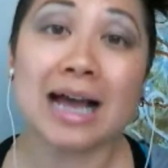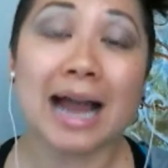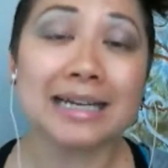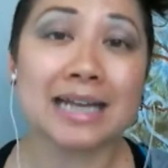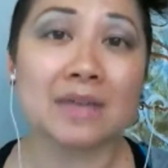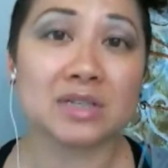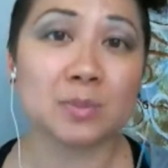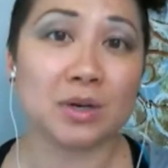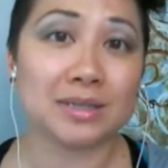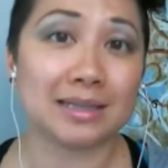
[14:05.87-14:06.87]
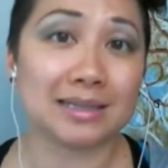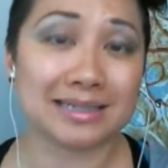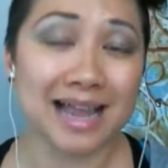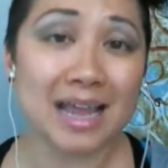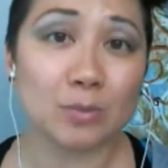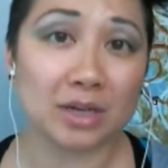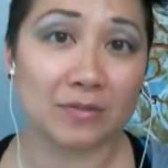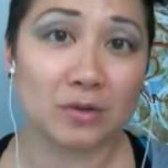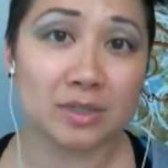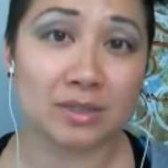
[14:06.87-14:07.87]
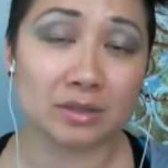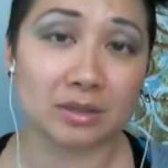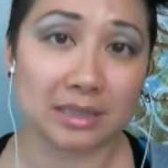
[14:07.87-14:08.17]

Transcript: I didn't have experience at the time when I first took the